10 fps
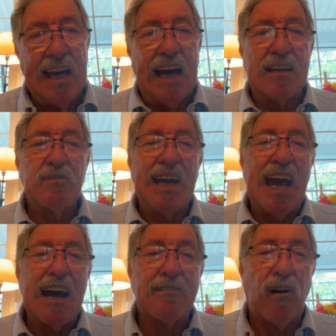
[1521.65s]
And we
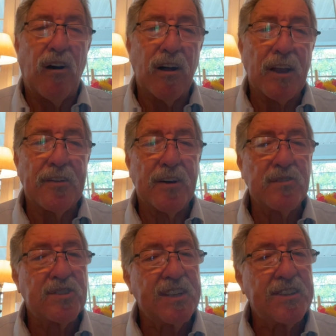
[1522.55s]
have all of
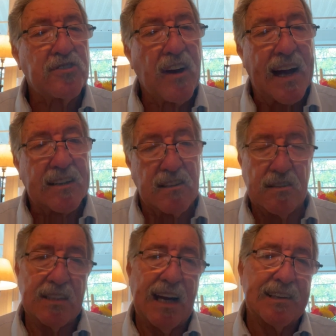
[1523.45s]
those
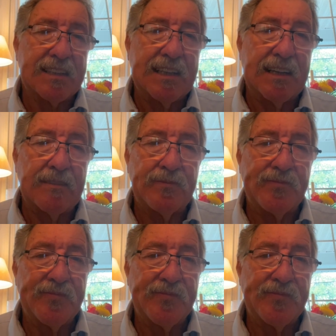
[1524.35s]
detractors out there.